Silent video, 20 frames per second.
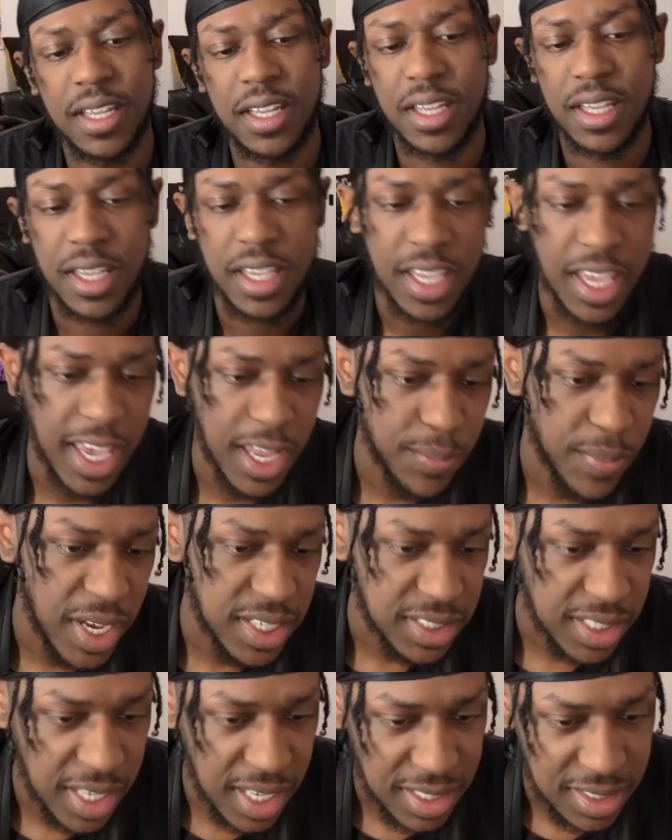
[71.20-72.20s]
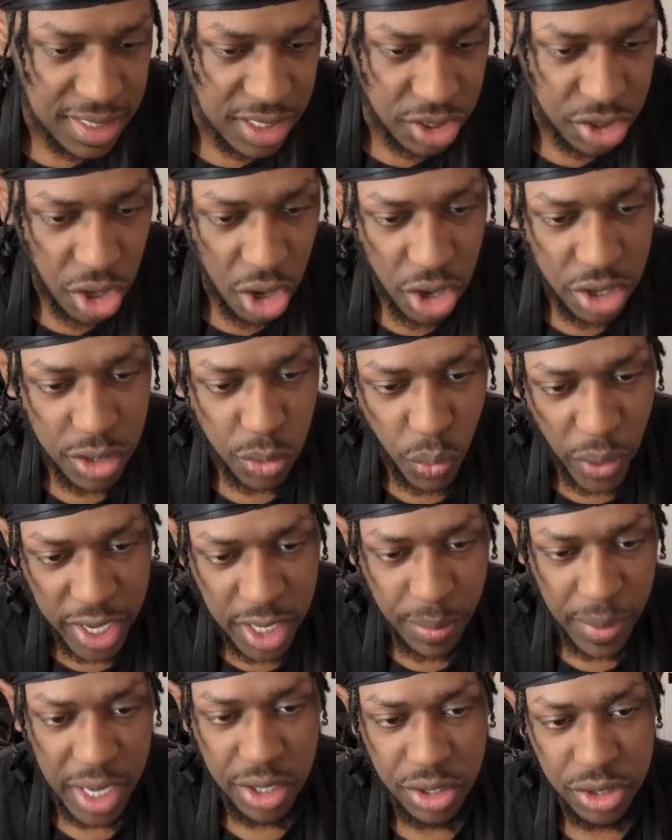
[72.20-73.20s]
Yamask EX, discard a
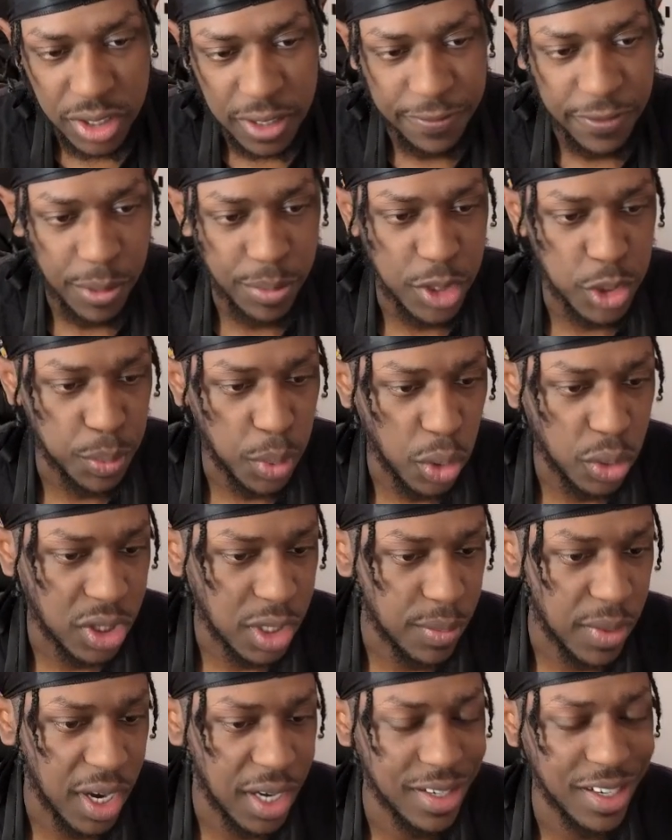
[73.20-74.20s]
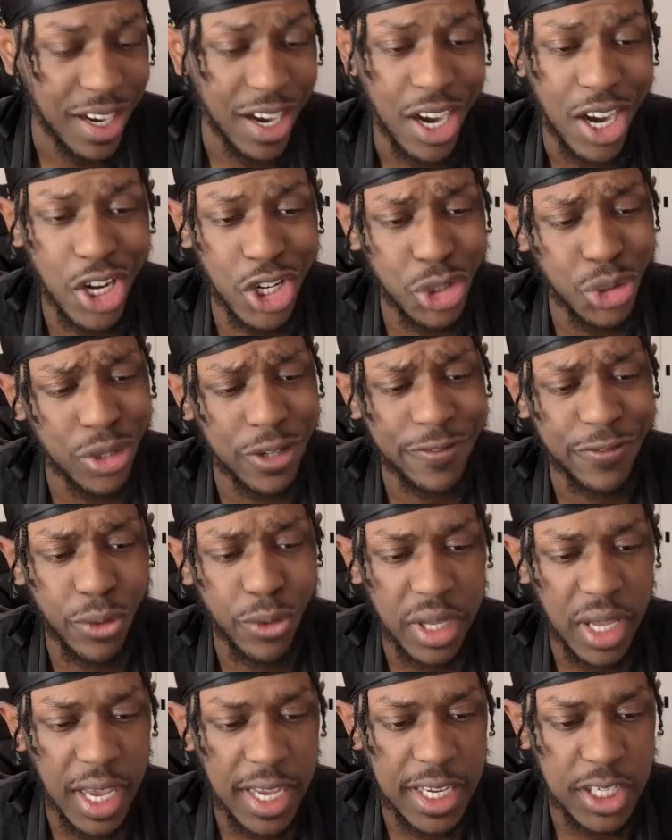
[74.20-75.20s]
random energy from this Pokemon,
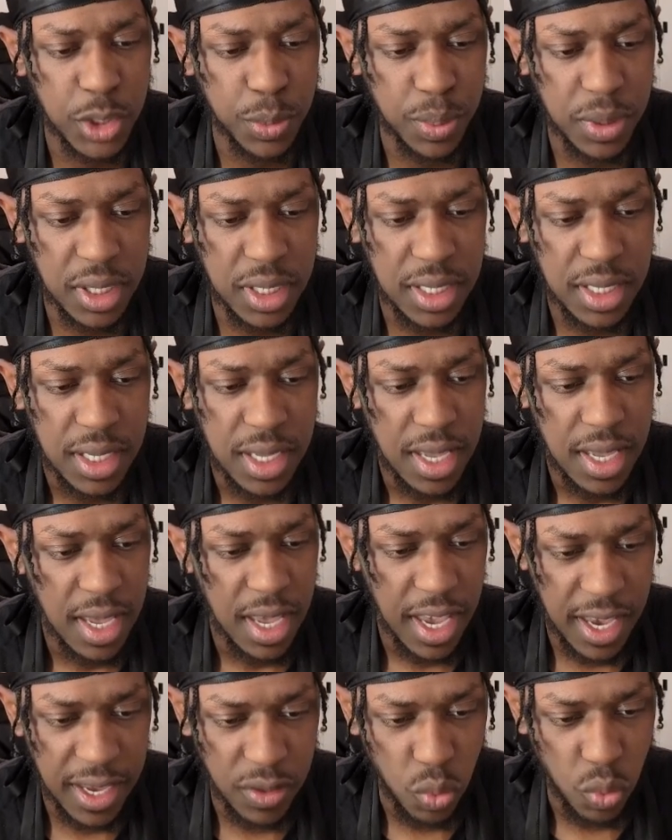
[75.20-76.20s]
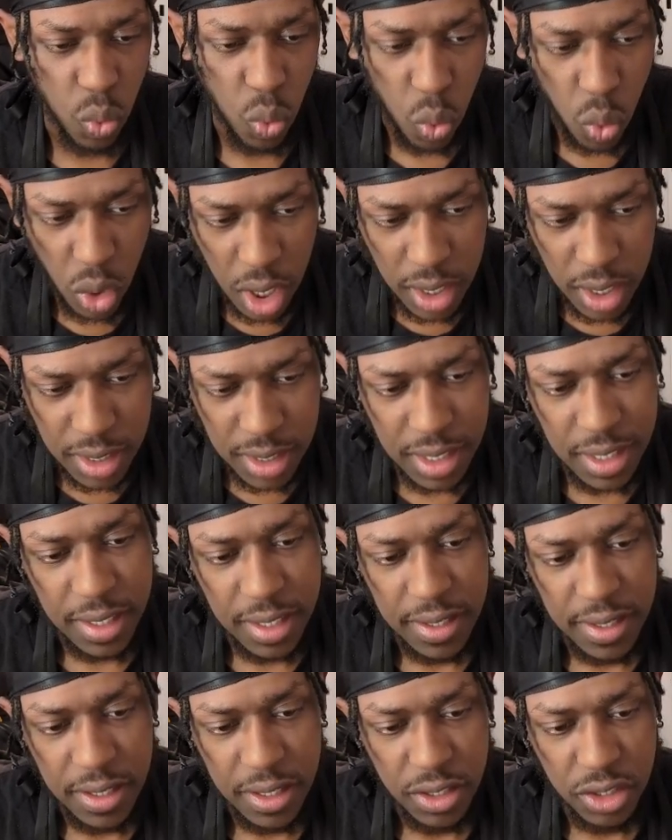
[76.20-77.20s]
140 HP and
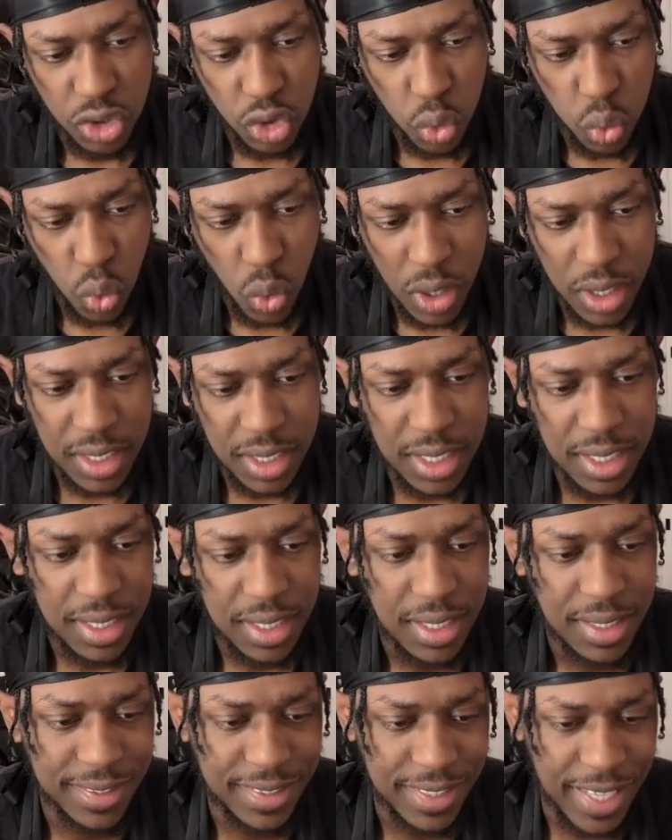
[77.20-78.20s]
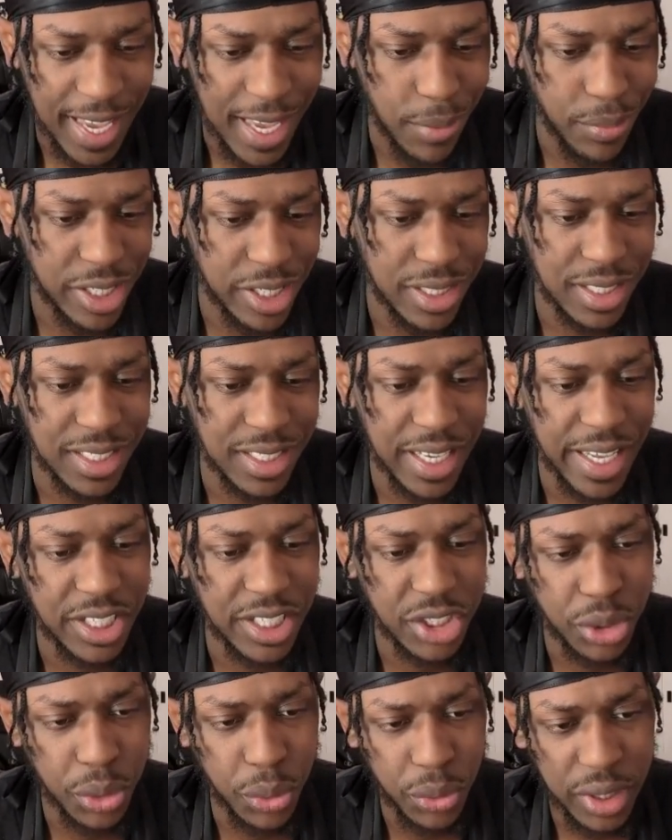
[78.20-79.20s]
120 damage. It
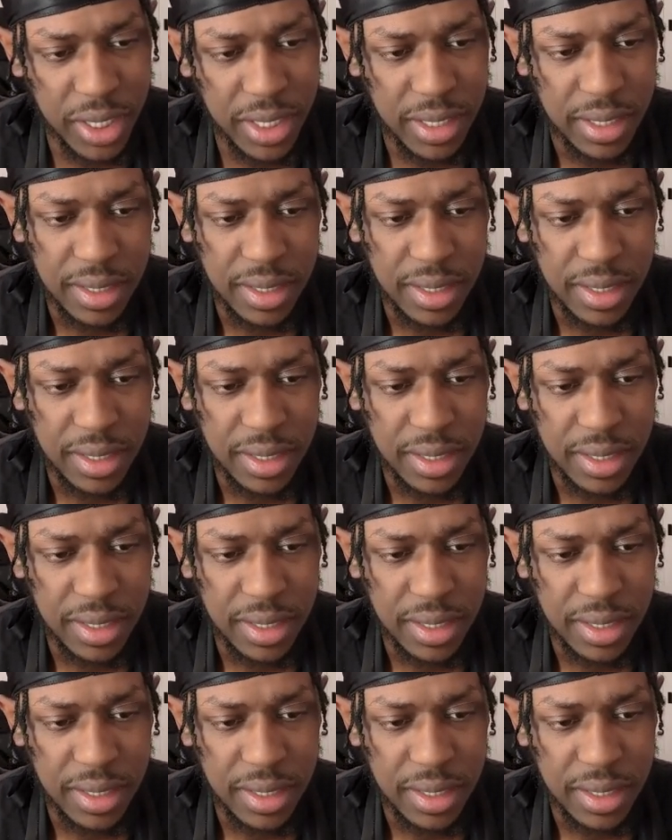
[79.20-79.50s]
takes 3.